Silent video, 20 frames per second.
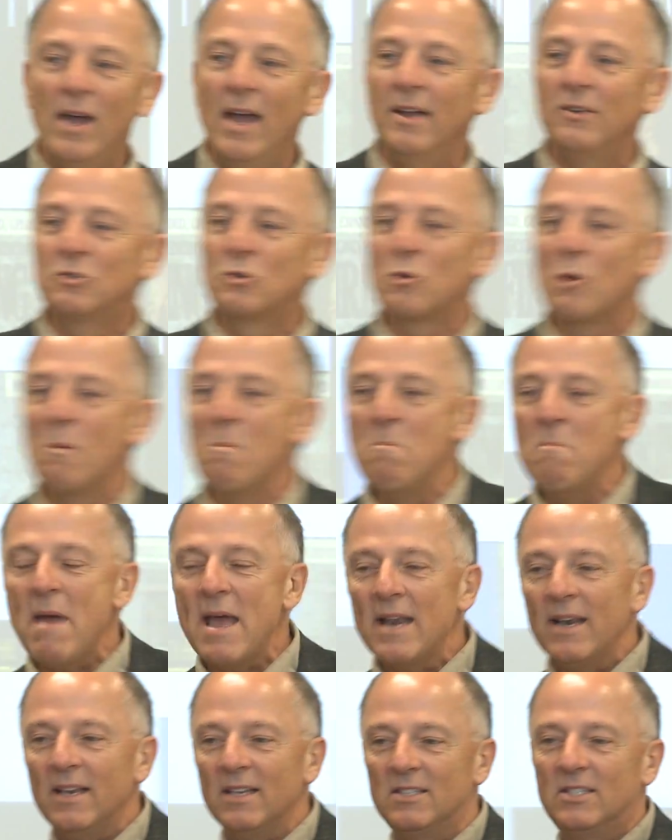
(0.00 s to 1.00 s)
had
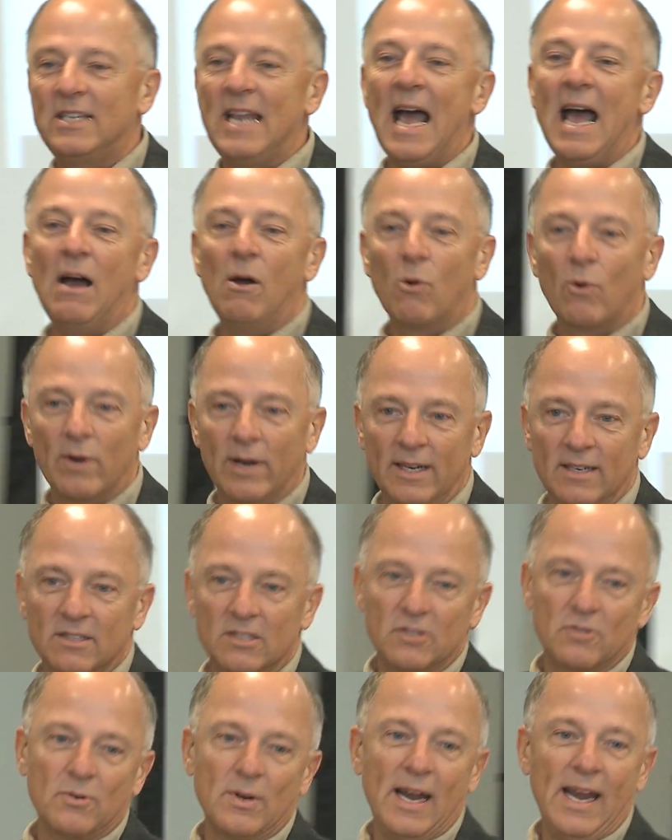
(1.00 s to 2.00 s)
tremendous towering
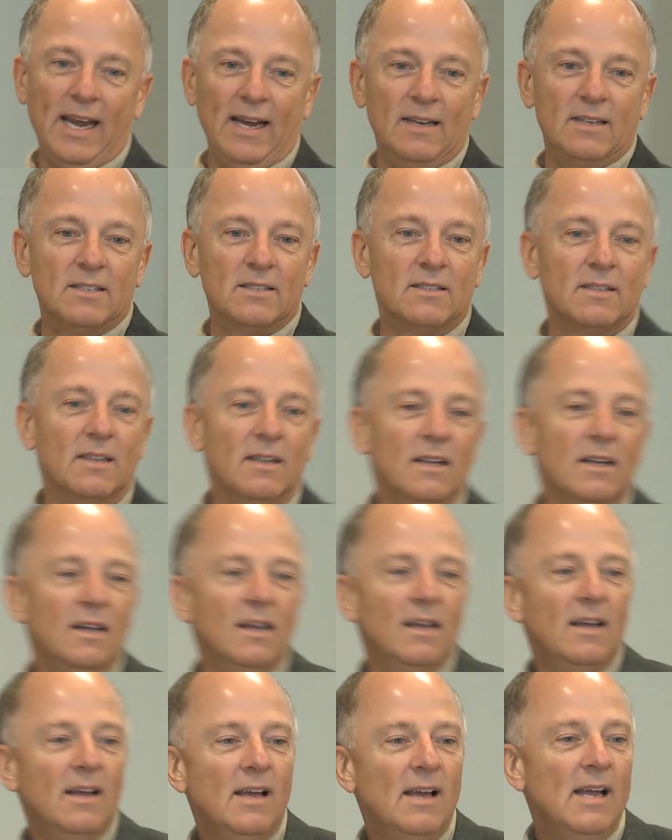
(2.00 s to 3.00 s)
strengths.
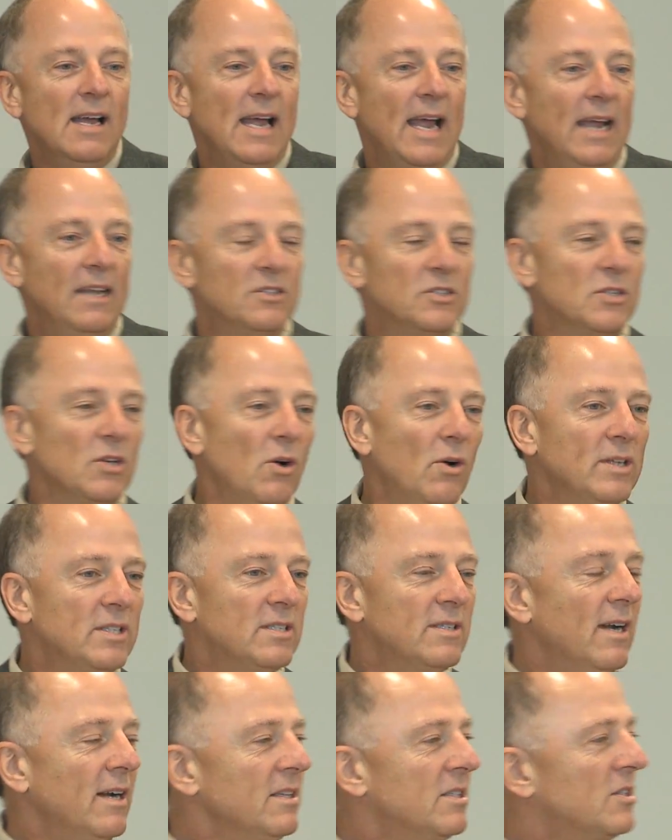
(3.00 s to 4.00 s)
And so it
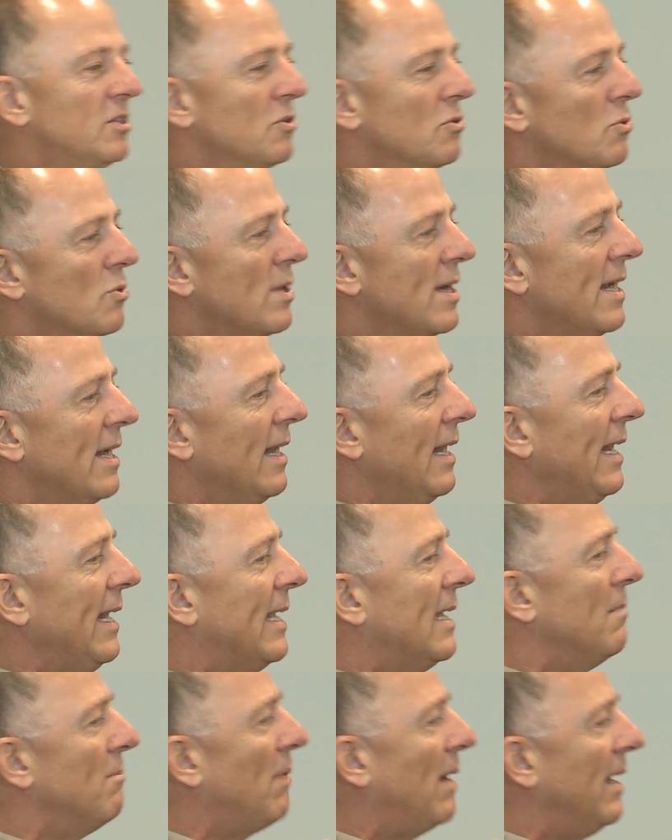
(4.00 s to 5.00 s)
starts to really
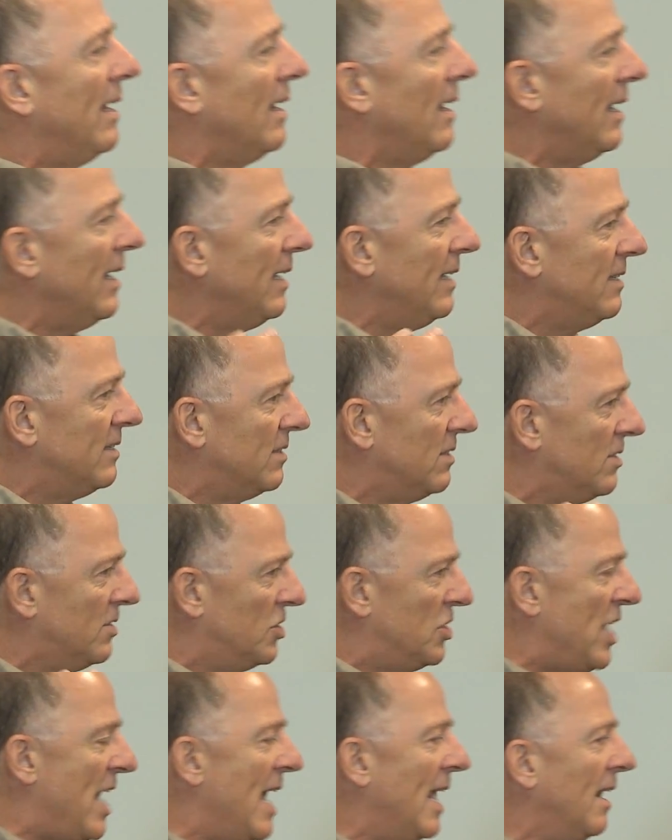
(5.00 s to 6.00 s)
completely
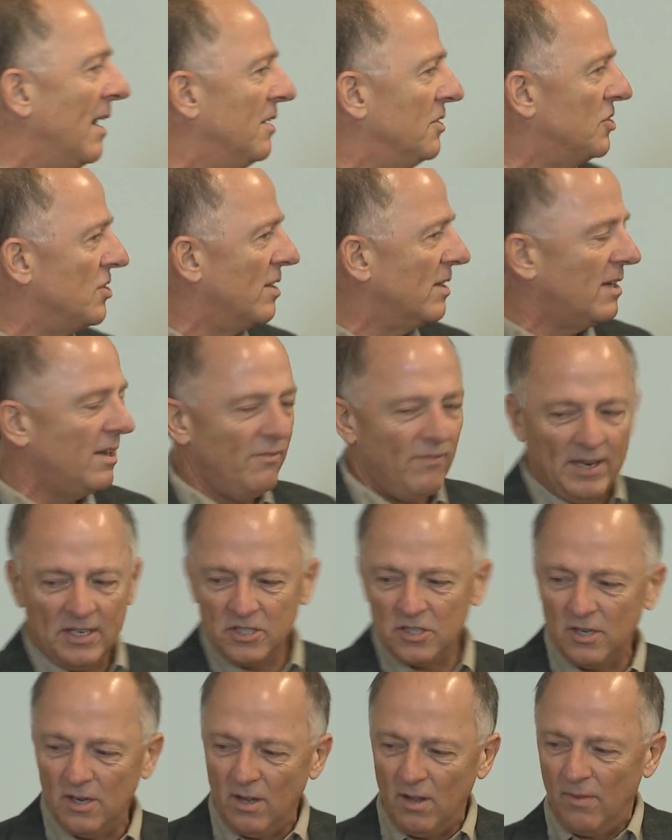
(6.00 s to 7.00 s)
challenge our
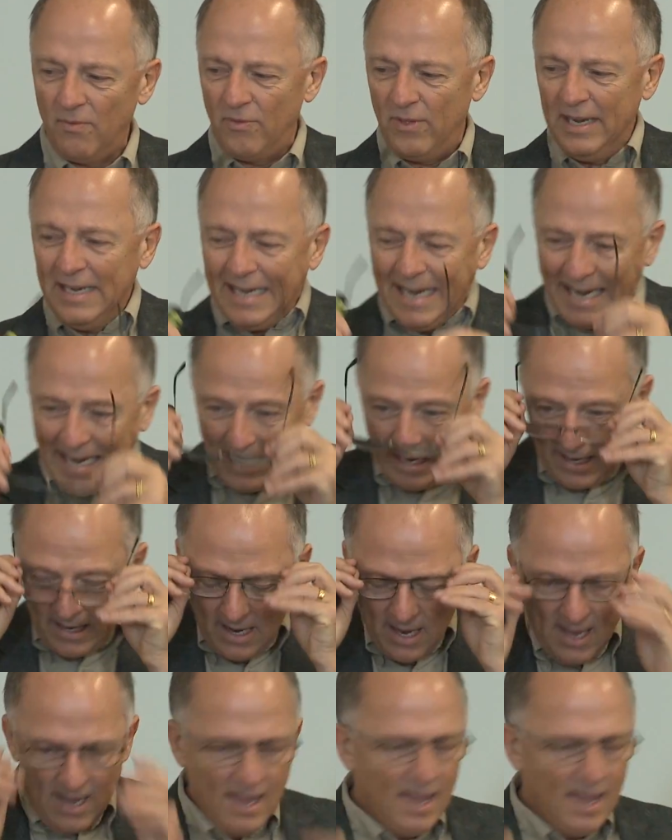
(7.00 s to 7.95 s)
conventional thinking